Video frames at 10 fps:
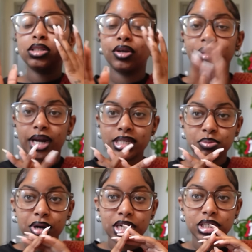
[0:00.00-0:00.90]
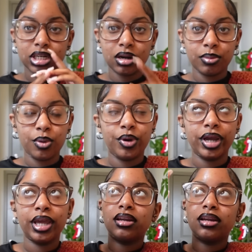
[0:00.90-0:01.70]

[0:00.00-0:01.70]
So that's project number 1.